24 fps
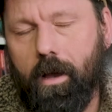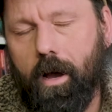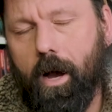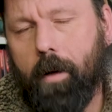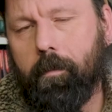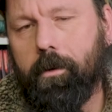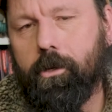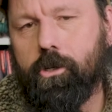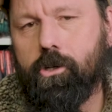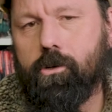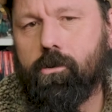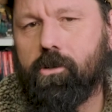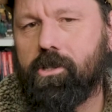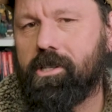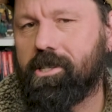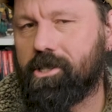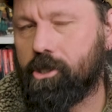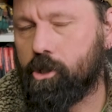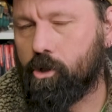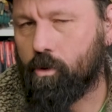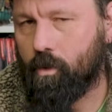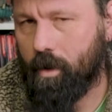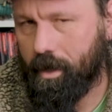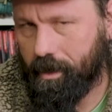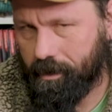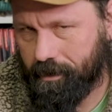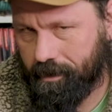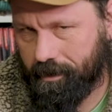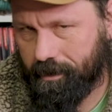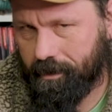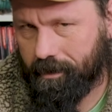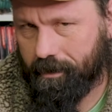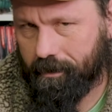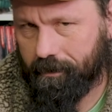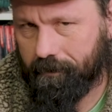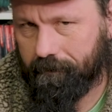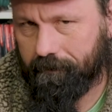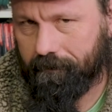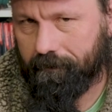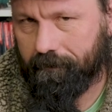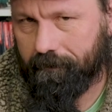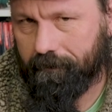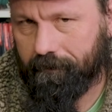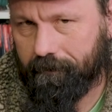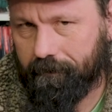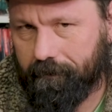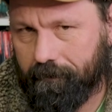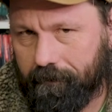I'm going to choose distress. All
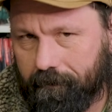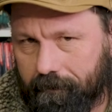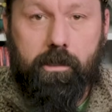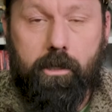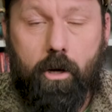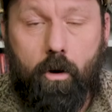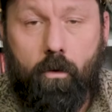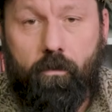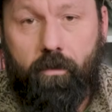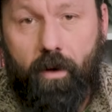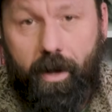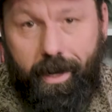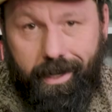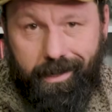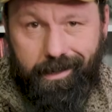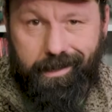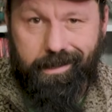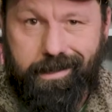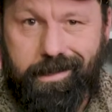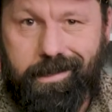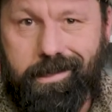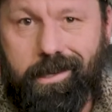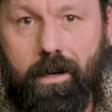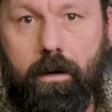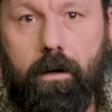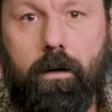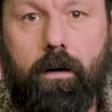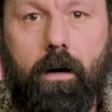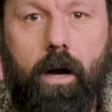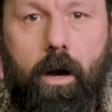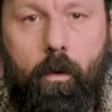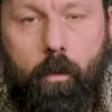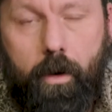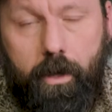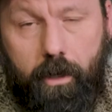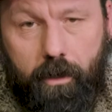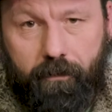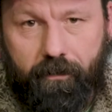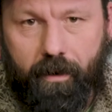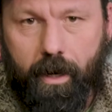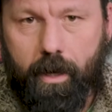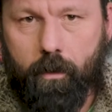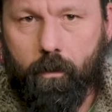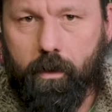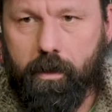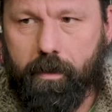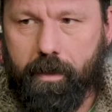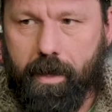right, goblins, go find a song. I want you to
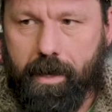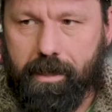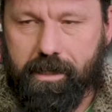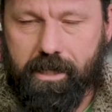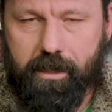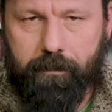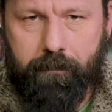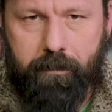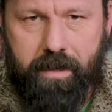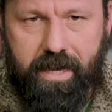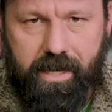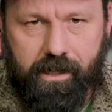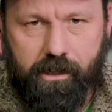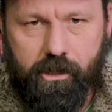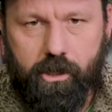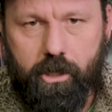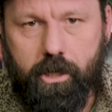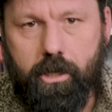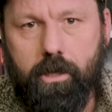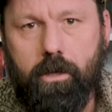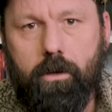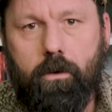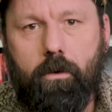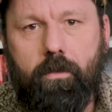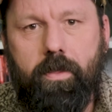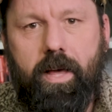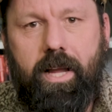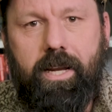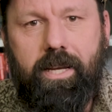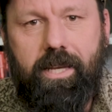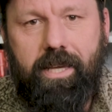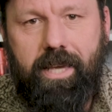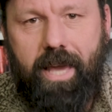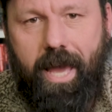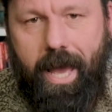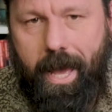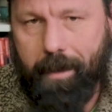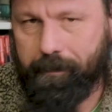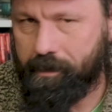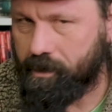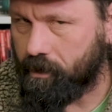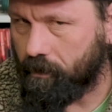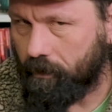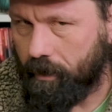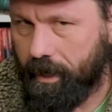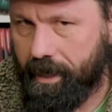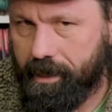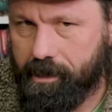find one that speaks to you, that
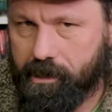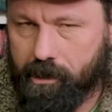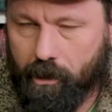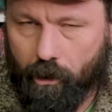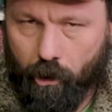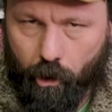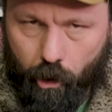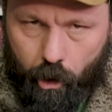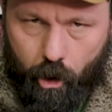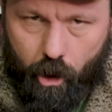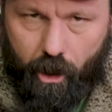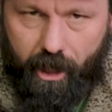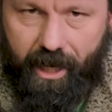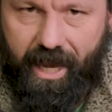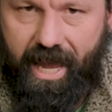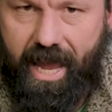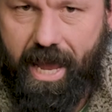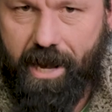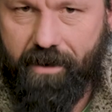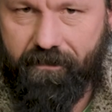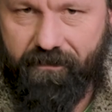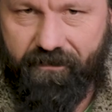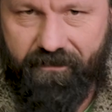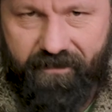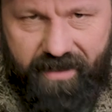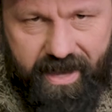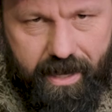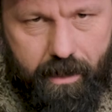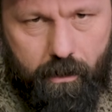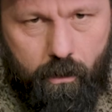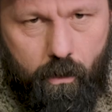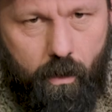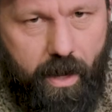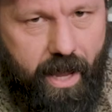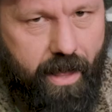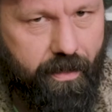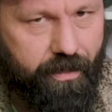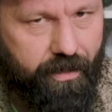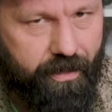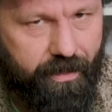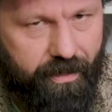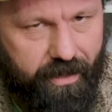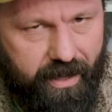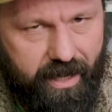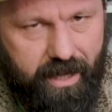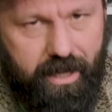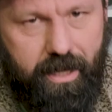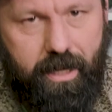encapsulates the look and feel and
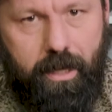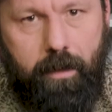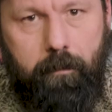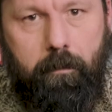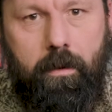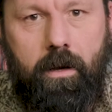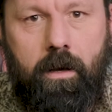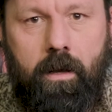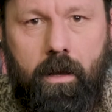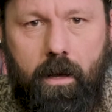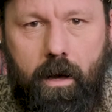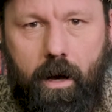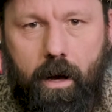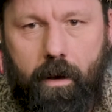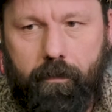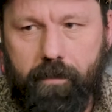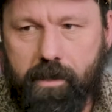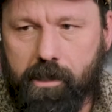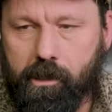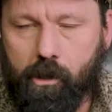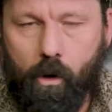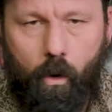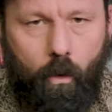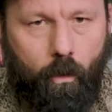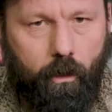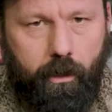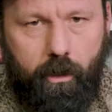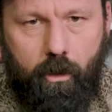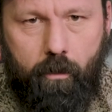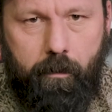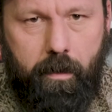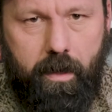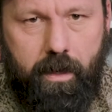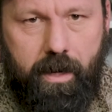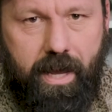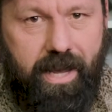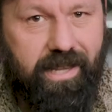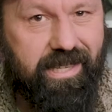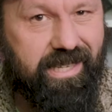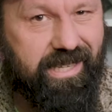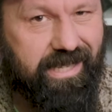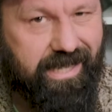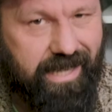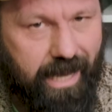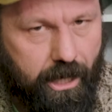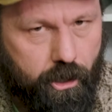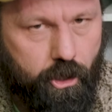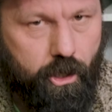theme of this cold open and
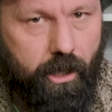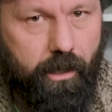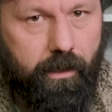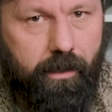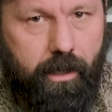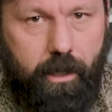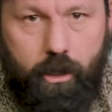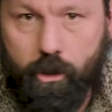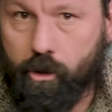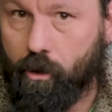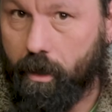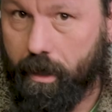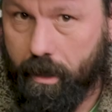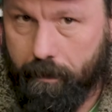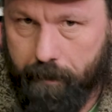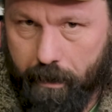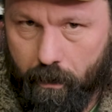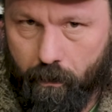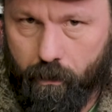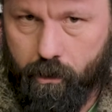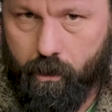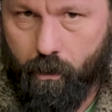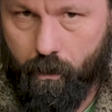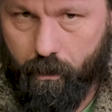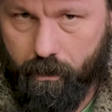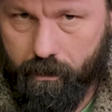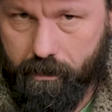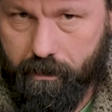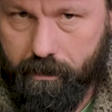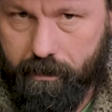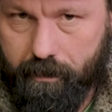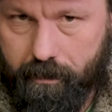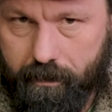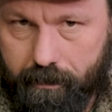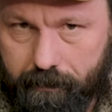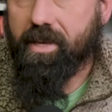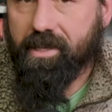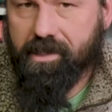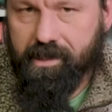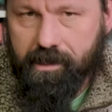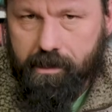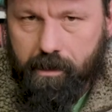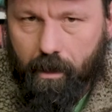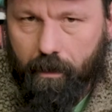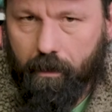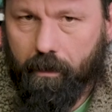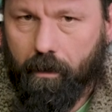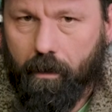session that you're trying to build towards. This
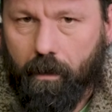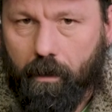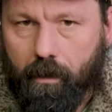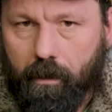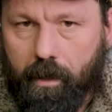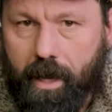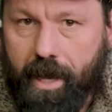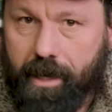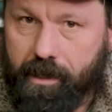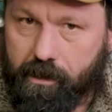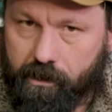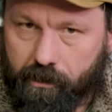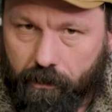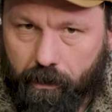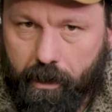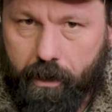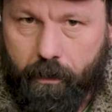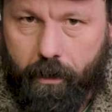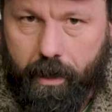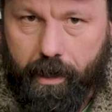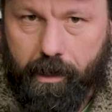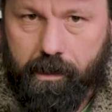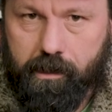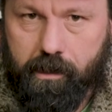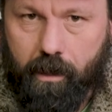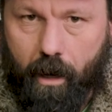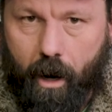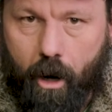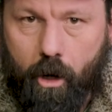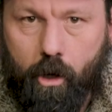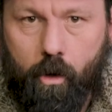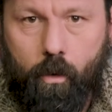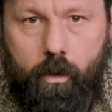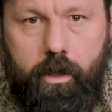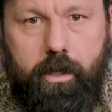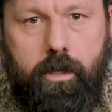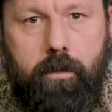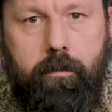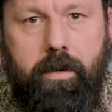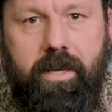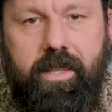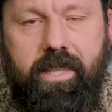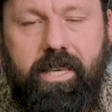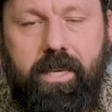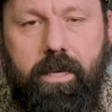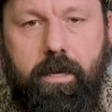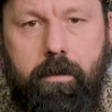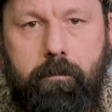song and its lyrics are going to be
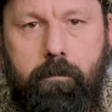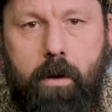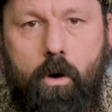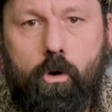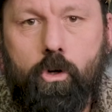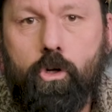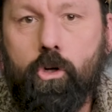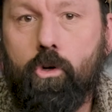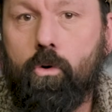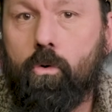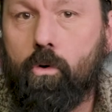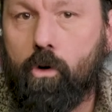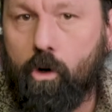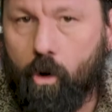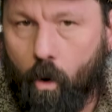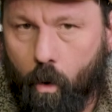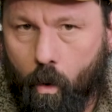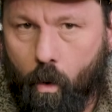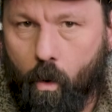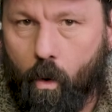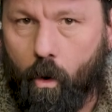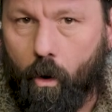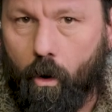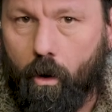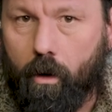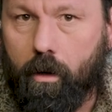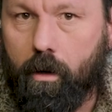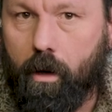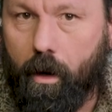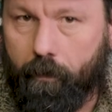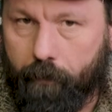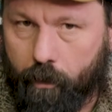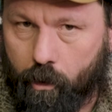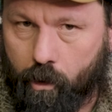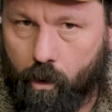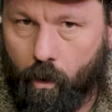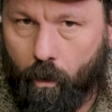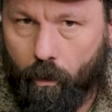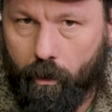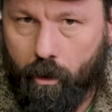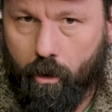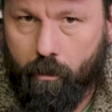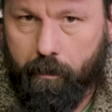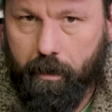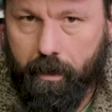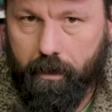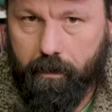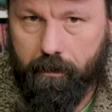the emotional core of your cold
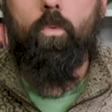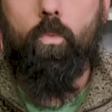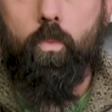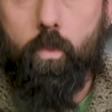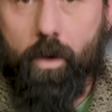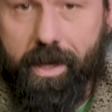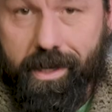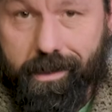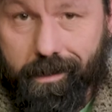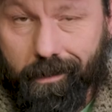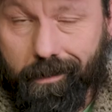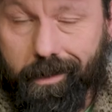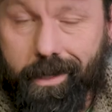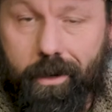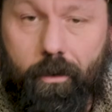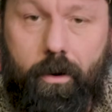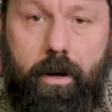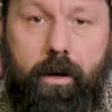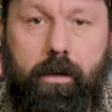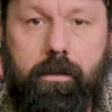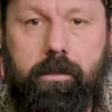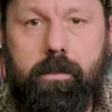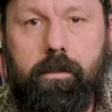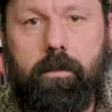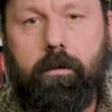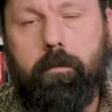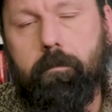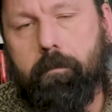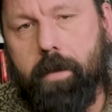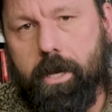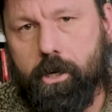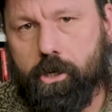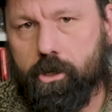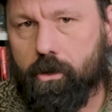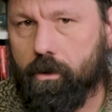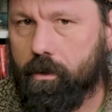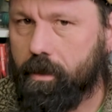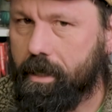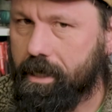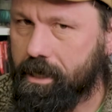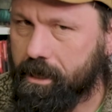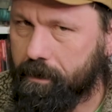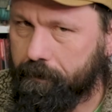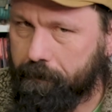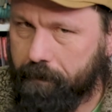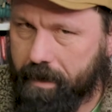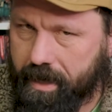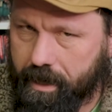open. Read the lyrics, make sure they
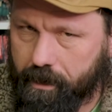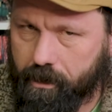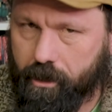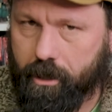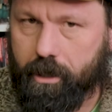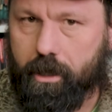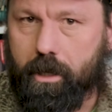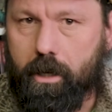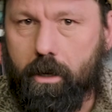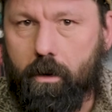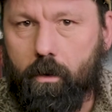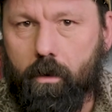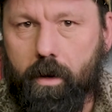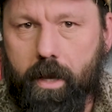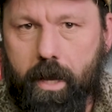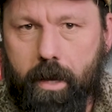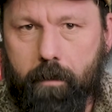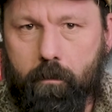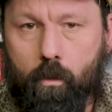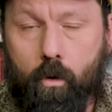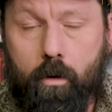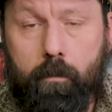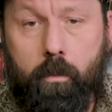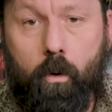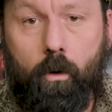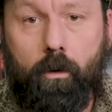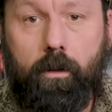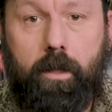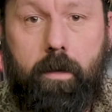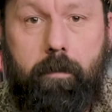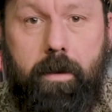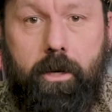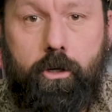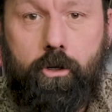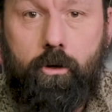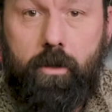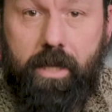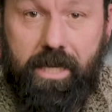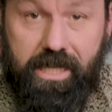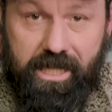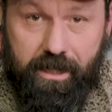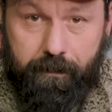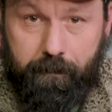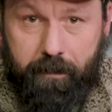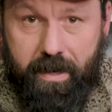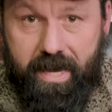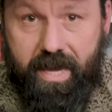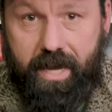speak to you, and more importantly, make sure they
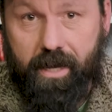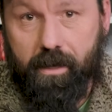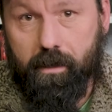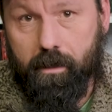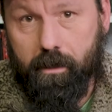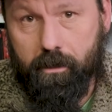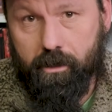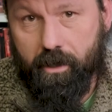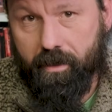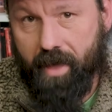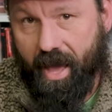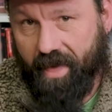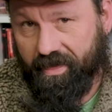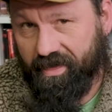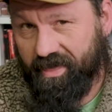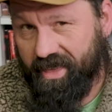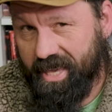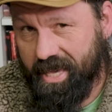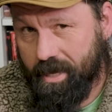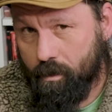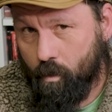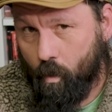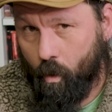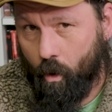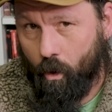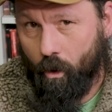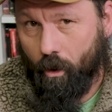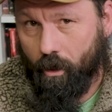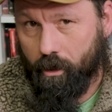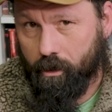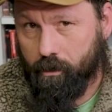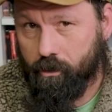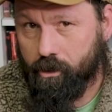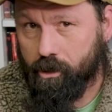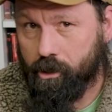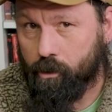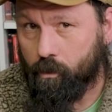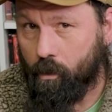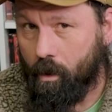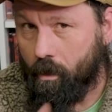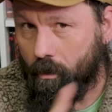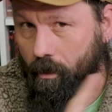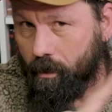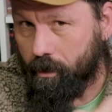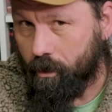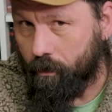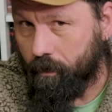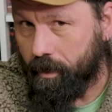speak to that theme word you just
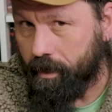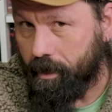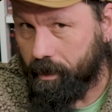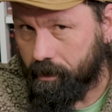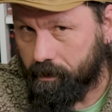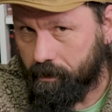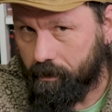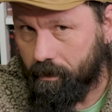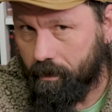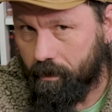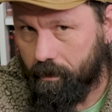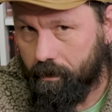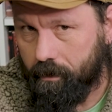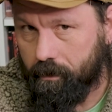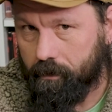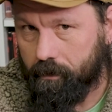wrote on your index card.